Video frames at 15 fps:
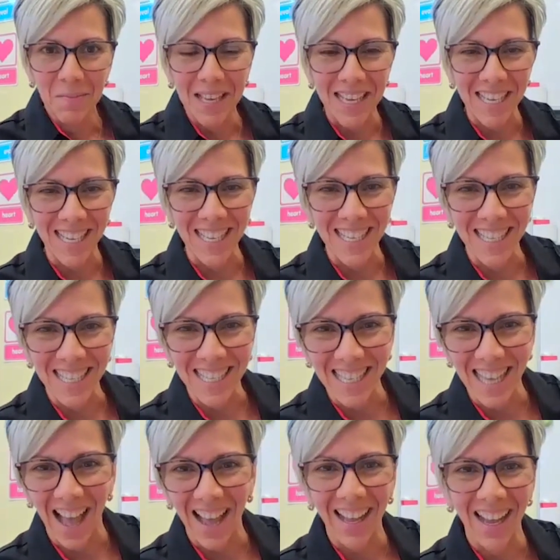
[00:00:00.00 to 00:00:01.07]
because
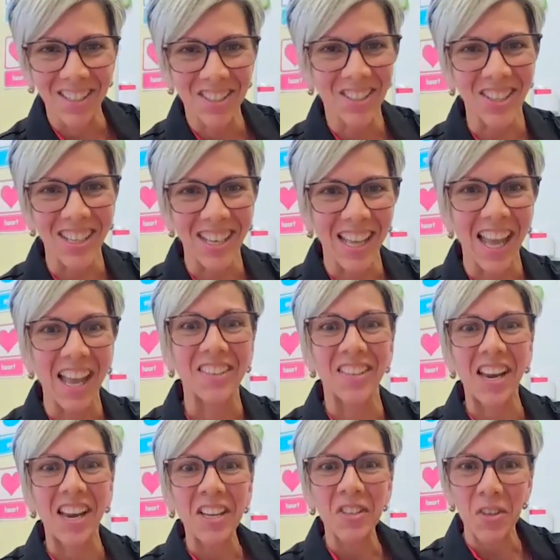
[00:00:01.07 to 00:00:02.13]
I actually I
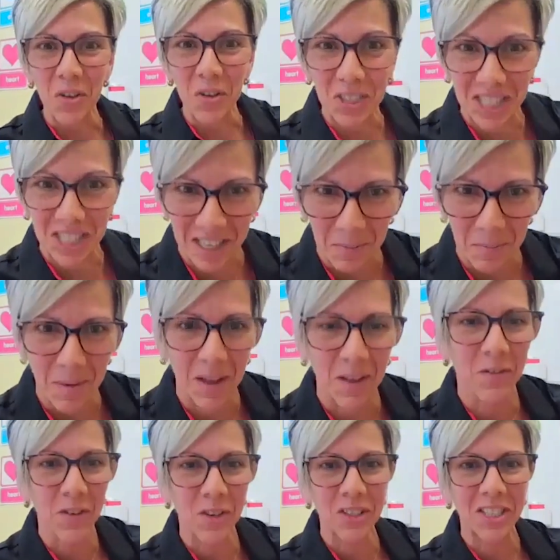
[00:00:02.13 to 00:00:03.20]
started using
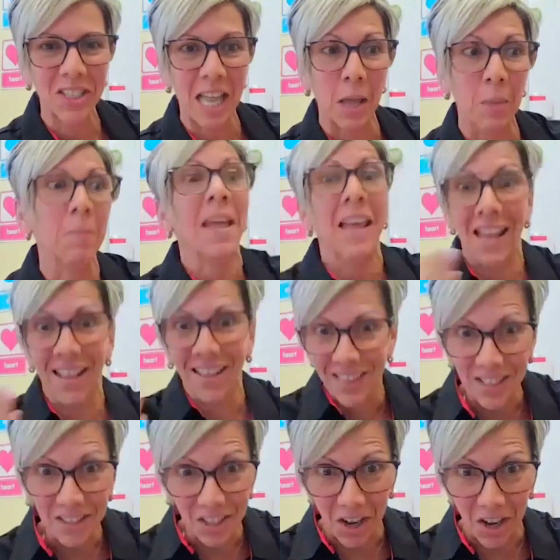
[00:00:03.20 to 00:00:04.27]
my first name in
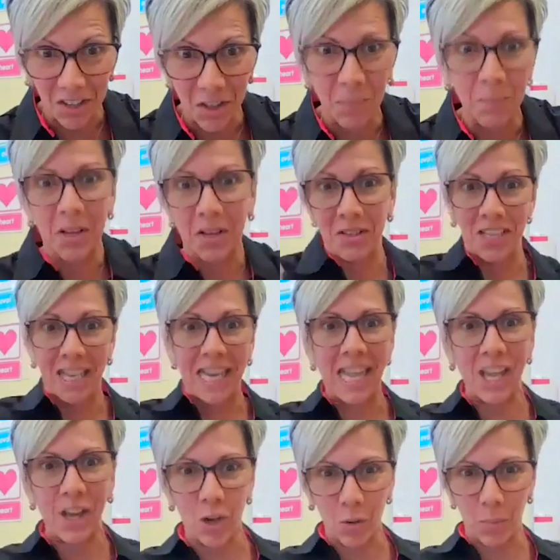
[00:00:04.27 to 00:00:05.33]
this country because
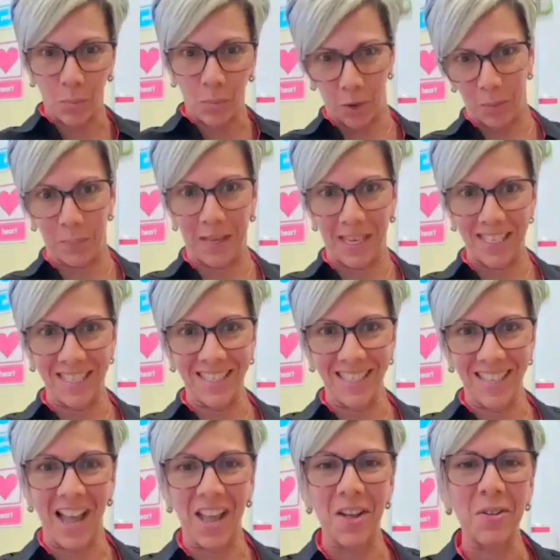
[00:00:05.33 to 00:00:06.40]
legal purpose.
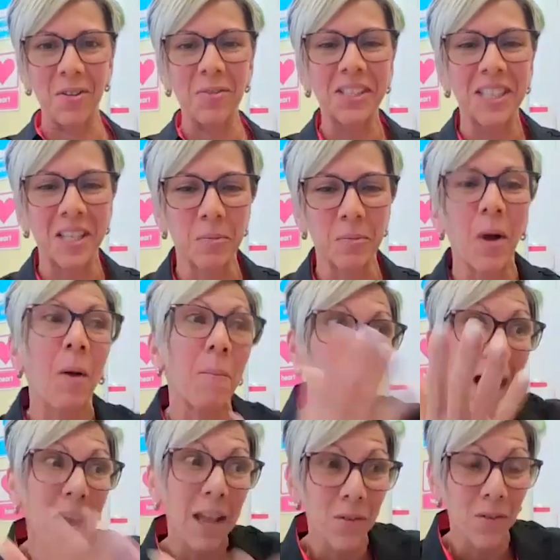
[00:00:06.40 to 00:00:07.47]
I always said
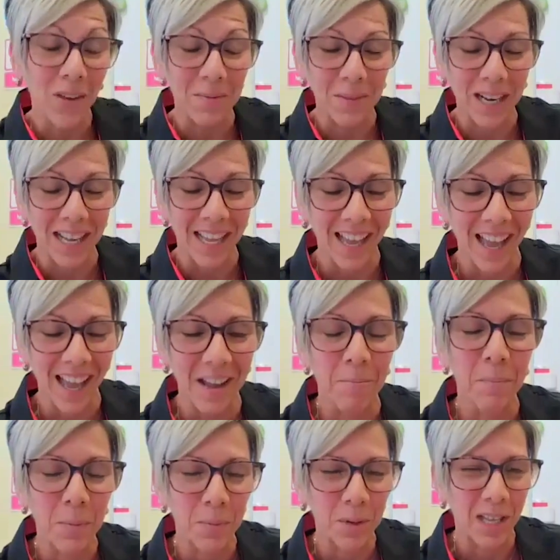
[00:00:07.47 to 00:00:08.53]
my family
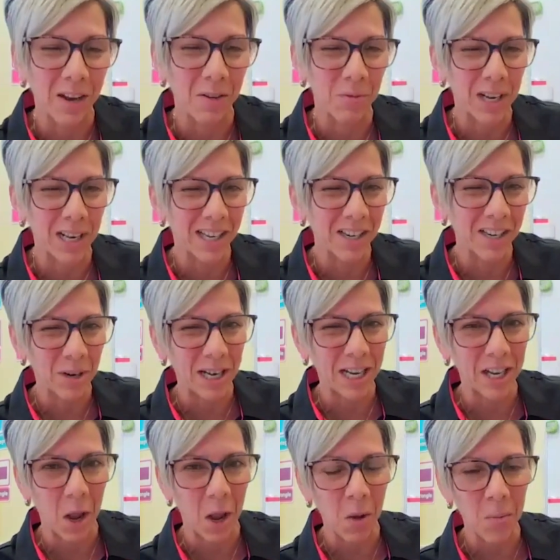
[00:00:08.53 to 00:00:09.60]
and people that really,
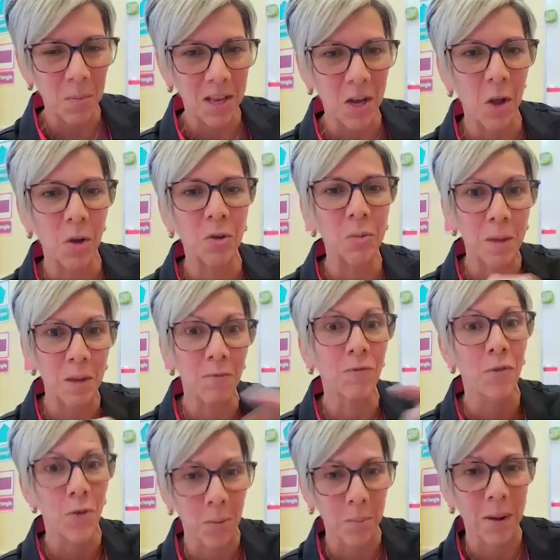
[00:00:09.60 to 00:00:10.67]
really know me knows me
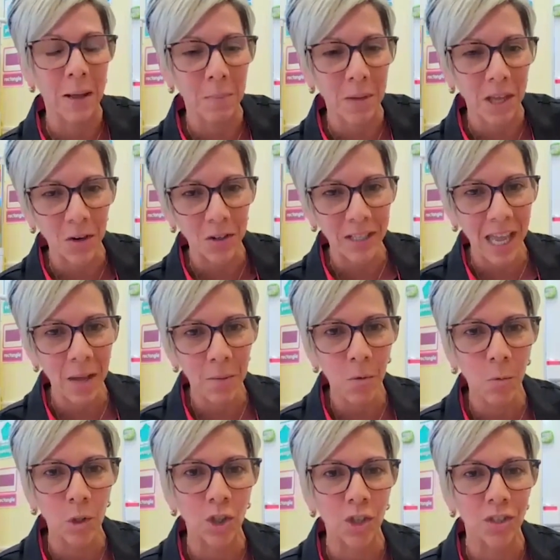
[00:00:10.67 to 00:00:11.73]
for my middle
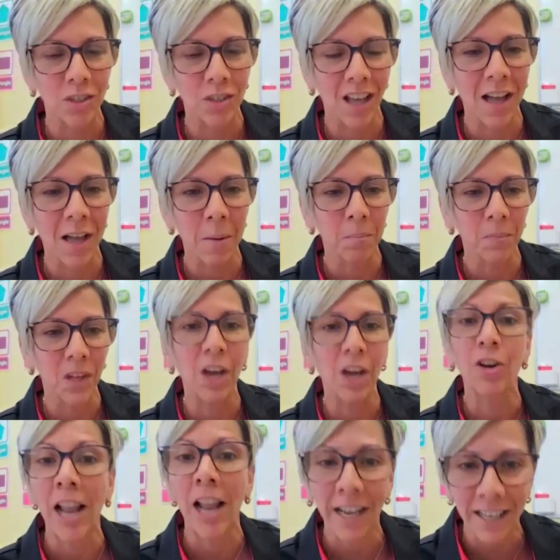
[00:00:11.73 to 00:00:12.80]
name, which is um,
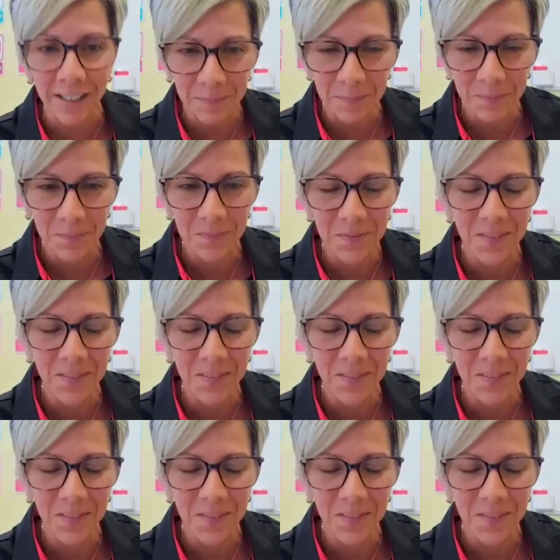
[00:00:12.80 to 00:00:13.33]
Carolina.